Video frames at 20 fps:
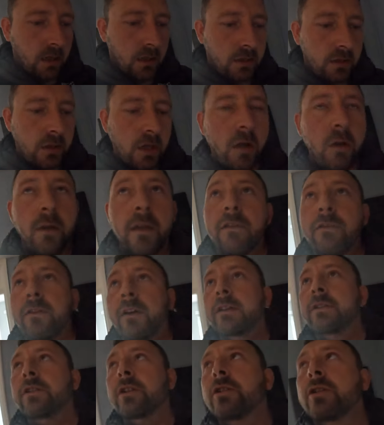So if
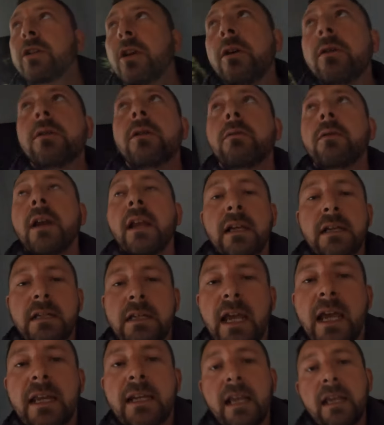I just show you, like I
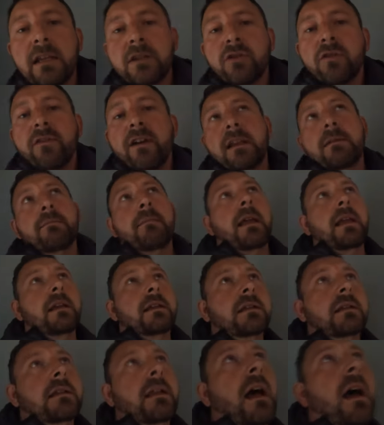said, Leighton's already made
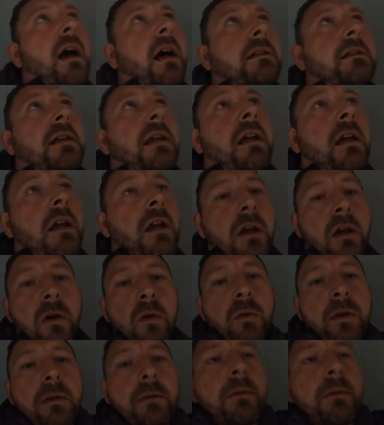a start. We